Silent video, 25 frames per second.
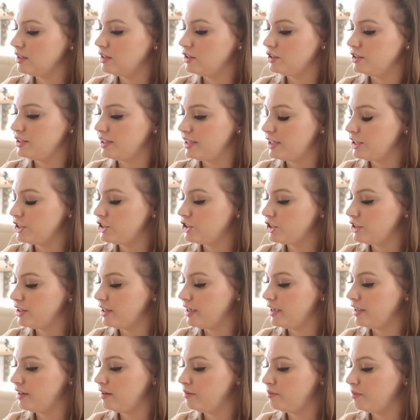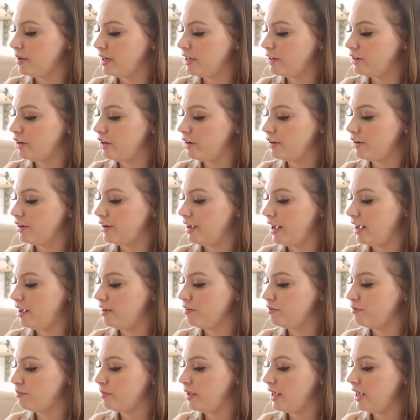little dish that my daughter
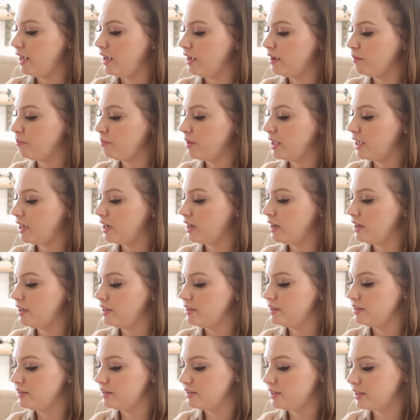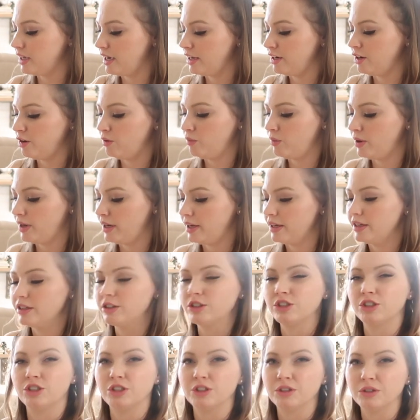gave me, because I don't want
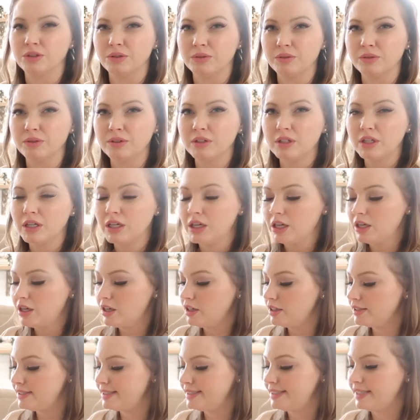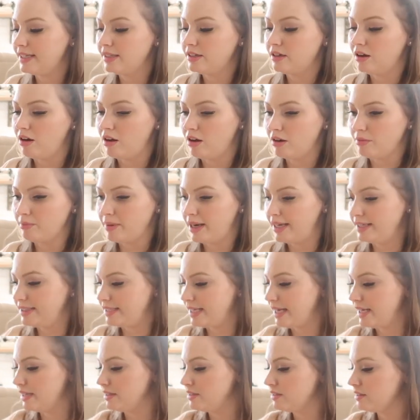it to sit on my
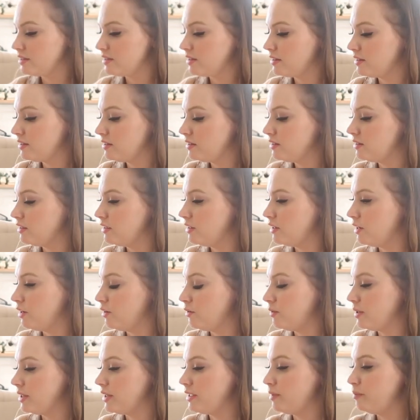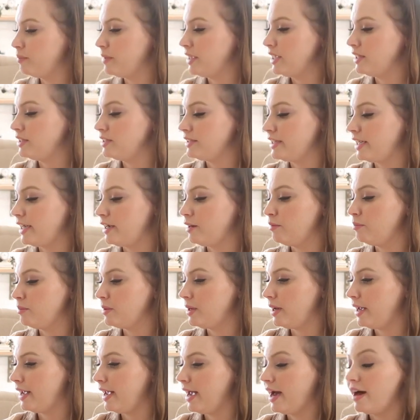desk, you know, with it being damp.
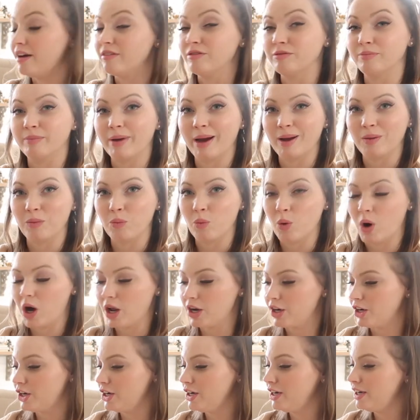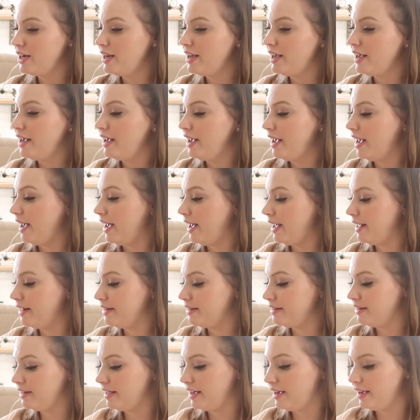I have my water,
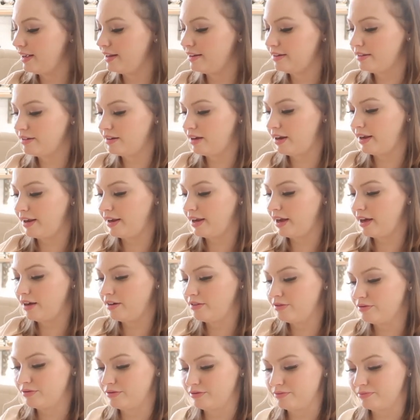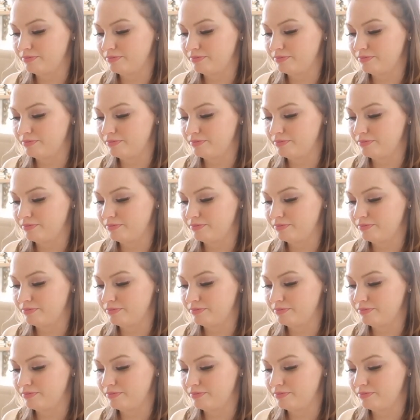and then I have